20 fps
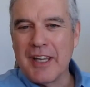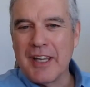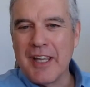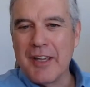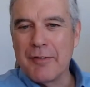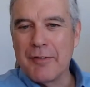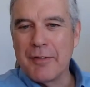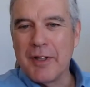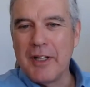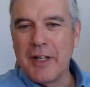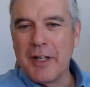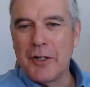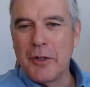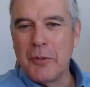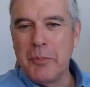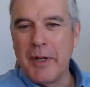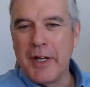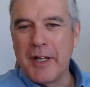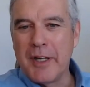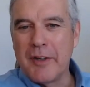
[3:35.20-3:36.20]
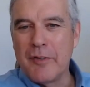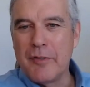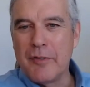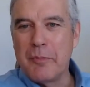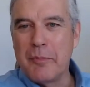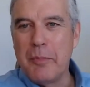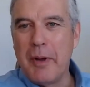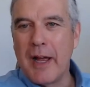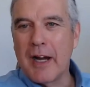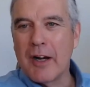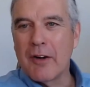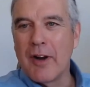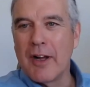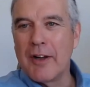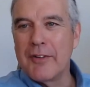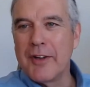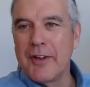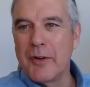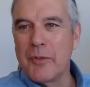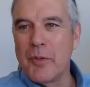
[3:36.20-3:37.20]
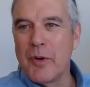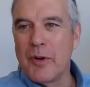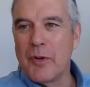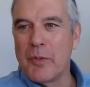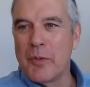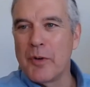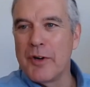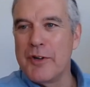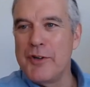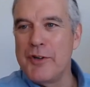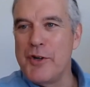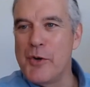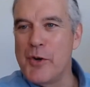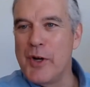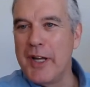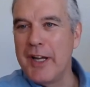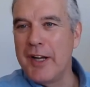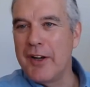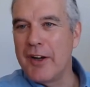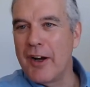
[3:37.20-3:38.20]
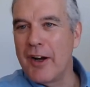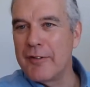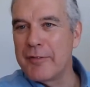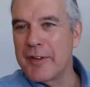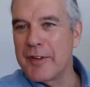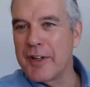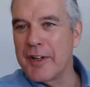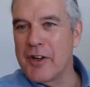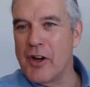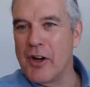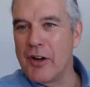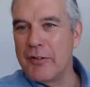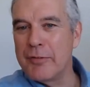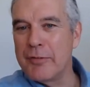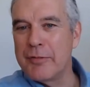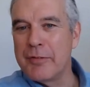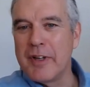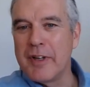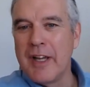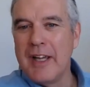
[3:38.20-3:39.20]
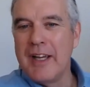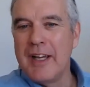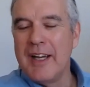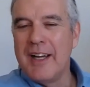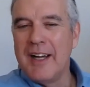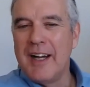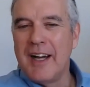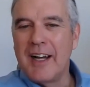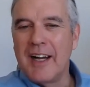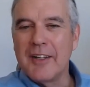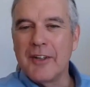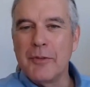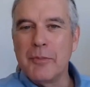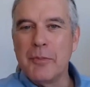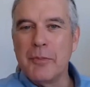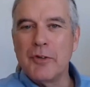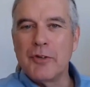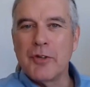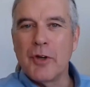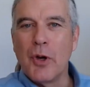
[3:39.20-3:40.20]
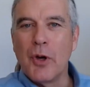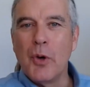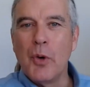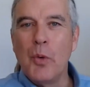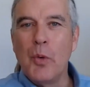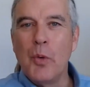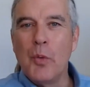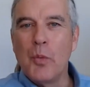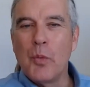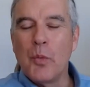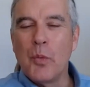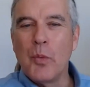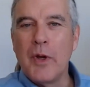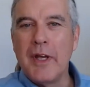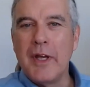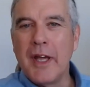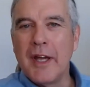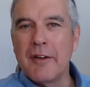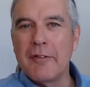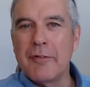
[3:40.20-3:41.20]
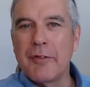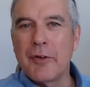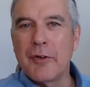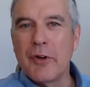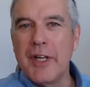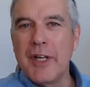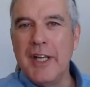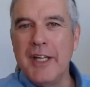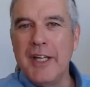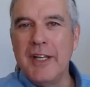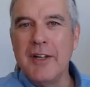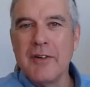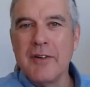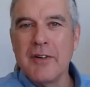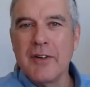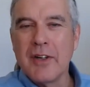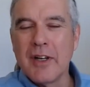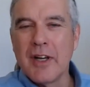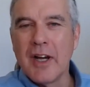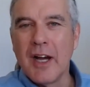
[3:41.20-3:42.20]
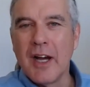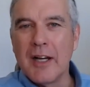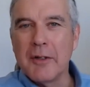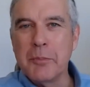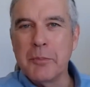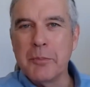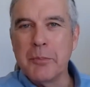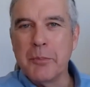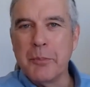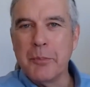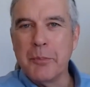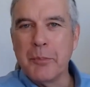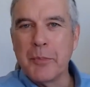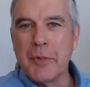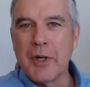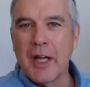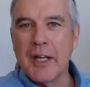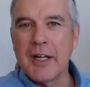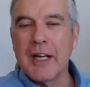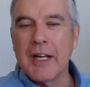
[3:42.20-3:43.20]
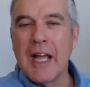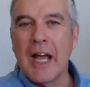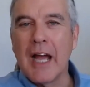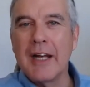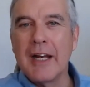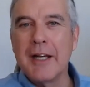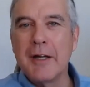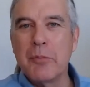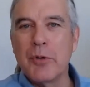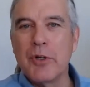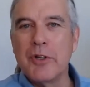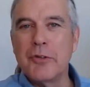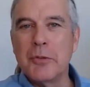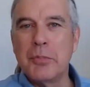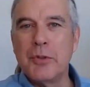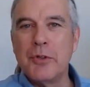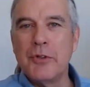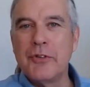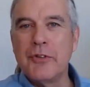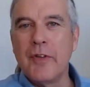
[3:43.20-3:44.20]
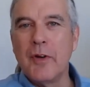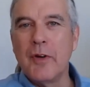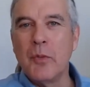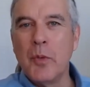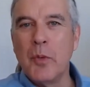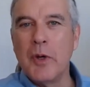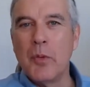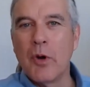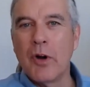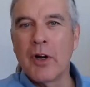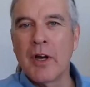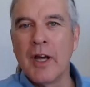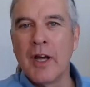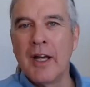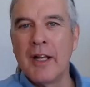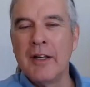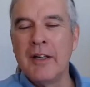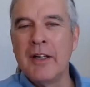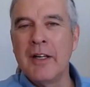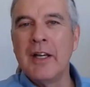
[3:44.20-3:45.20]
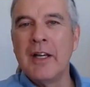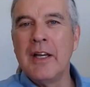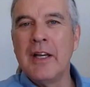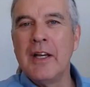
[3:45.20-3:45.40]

give a little bit of background on what we're doing off the cuff. Uh, so we have three um, kind of guiding principles that we work on.